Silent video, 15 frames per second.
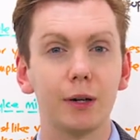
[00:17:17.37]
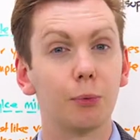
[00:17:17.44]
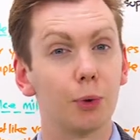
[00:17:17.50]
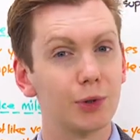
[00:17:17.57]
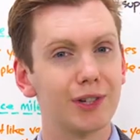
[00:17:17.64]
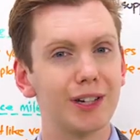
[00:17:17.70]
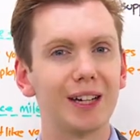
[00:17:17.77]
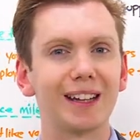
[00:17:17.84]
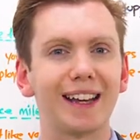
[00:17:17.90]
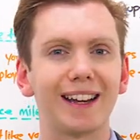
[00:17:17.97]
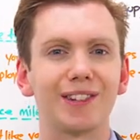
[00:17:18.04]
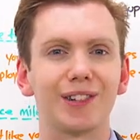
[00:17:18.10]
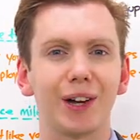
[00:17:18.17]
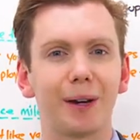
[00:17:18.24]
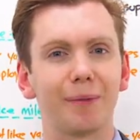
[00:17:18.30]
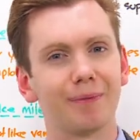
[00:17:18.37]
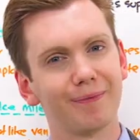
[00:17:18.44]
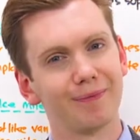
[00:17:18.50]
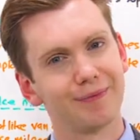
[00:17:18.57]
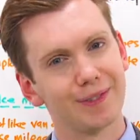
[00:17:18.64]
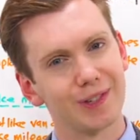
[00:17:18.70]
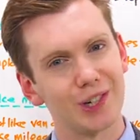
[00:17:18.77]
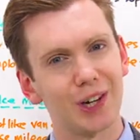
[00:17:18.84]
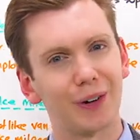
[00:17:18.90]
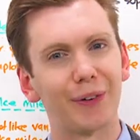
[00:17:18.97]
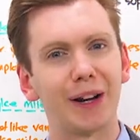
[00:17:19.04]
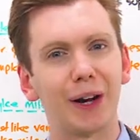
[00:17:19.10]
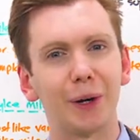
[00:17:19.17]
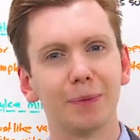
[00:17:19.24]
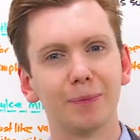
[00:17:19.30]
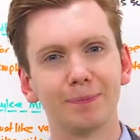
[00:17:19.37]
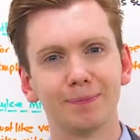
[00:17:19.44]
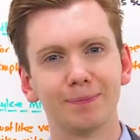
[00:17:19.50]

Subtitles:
We'll see you next time. Cheerio.